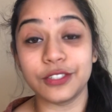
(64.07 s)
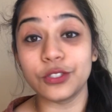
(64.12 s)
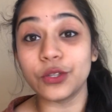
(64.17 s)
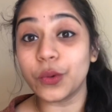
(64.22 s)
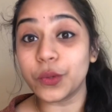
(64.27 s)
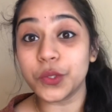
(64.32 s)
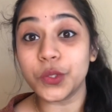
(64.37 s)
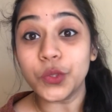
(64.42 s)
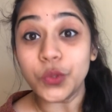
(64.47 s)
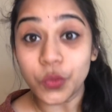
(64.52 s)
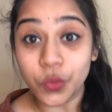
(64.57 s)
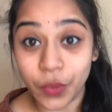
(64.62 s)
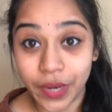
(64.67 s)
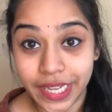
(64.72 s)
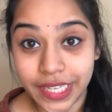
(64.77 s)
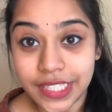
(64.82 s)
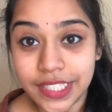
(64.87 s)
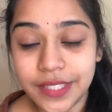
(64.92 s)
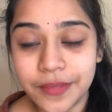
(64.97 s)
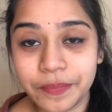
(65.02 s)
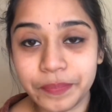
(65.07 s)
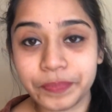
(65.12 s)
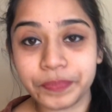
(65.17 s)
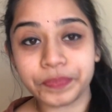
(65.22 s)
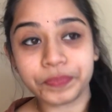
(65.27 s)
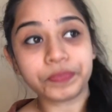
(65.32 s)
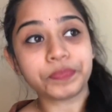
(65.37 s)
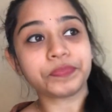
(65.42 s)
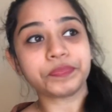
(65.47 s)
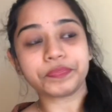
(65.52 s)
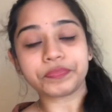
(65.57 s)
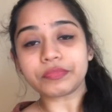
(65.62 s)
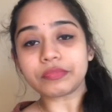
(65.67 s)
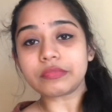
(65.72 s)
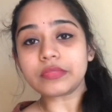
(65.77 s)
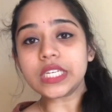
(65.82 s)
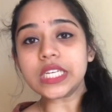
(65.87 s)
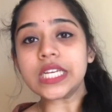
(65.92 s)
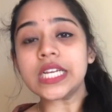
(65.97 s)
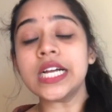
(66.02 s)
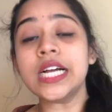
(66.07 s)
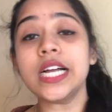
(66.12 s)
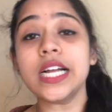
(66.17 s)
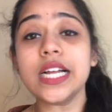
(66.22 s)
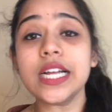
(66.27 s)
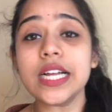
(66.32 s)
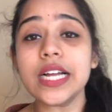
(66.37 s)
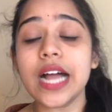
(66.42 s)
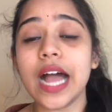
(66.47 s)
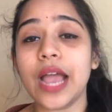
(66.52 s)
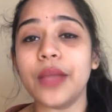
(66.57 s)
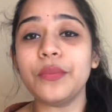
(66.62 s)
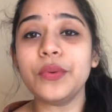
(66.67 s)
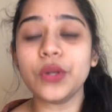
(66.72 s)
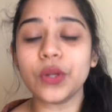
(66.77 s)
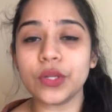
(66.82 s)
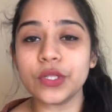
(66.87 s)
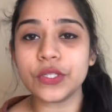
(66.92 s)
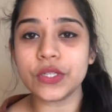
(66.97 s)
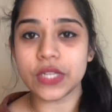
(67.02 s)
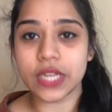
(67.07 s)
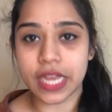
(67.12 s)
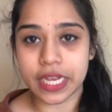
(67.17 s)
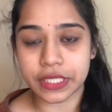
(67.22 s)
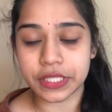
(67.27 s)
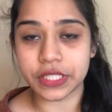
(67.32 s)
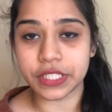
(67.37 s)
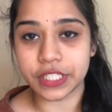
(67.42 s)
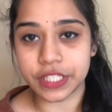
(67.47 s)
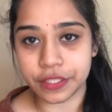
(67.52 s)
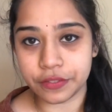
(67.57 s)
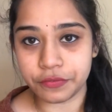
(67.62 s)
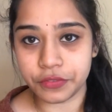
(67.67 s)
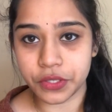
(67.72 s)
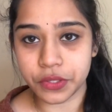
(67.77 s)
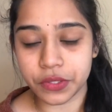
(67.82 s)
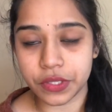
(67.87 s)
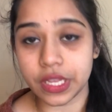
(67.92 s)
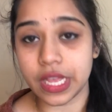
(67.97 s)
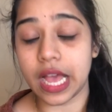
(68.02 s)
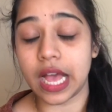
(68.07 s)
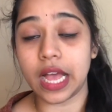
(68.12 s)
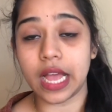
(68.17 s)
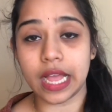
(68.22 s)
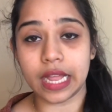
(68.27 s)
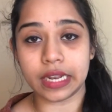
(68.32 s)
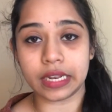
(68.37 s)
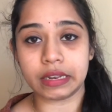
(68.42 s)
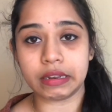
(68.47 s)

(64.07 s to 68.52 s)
Don't wait. I would also like to give you a